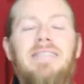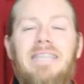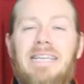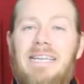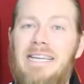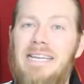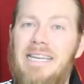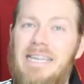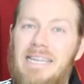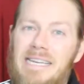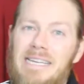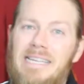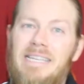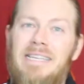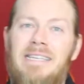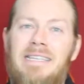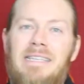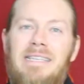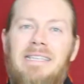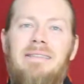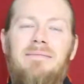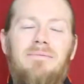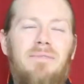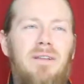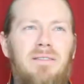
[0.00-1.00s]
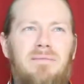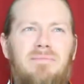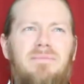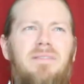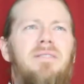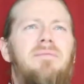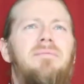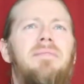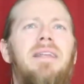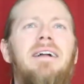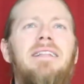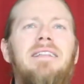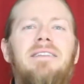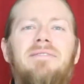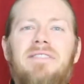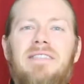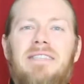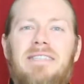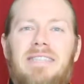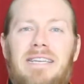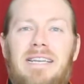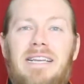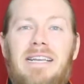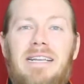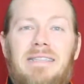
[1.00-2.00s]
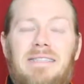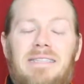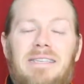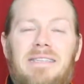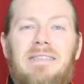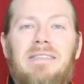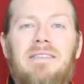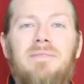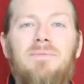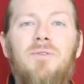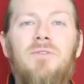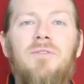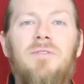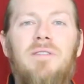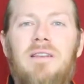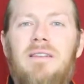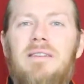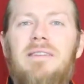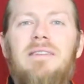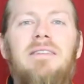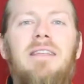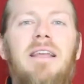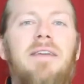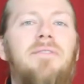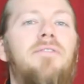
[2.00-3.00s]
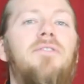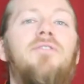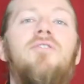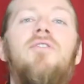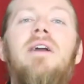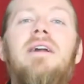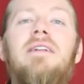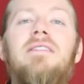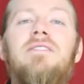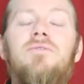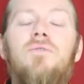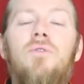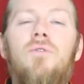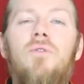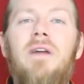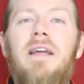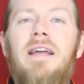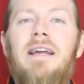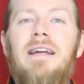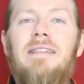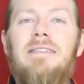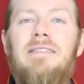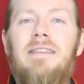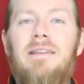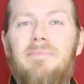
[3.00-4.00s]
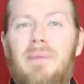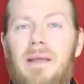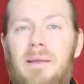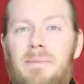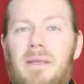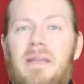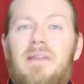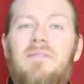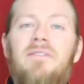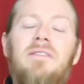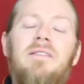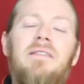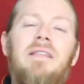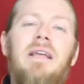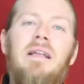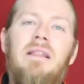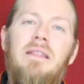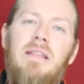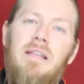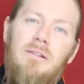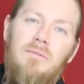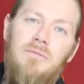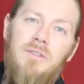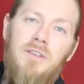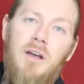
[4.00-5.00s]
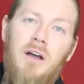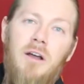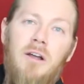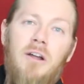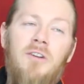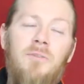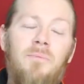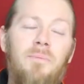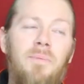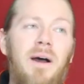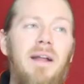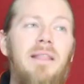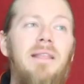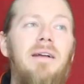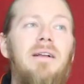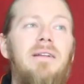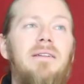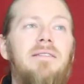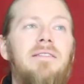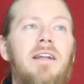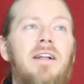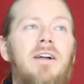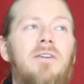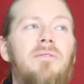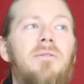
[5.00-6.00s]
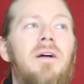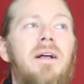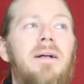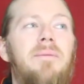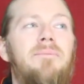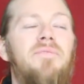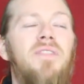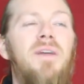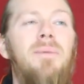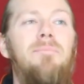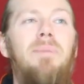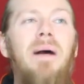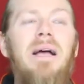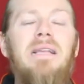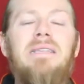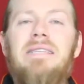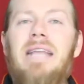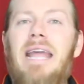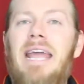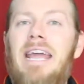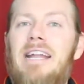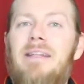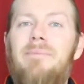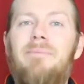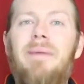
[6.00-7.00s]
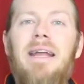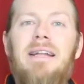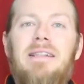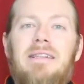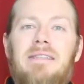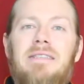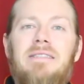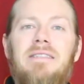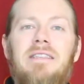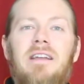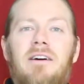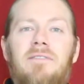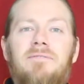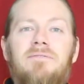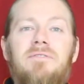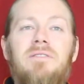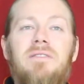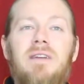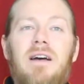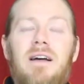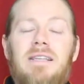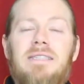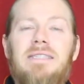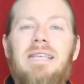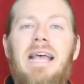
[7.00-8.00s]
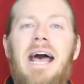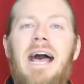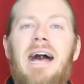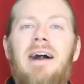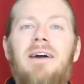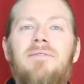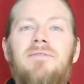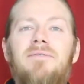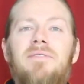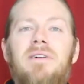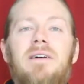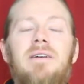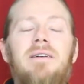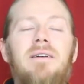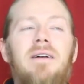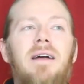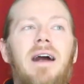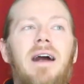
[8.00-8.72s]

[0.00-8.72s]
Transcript: not even teens. This is like for grade school kids and maybe even a little younger. But you know, the best animated stuff does have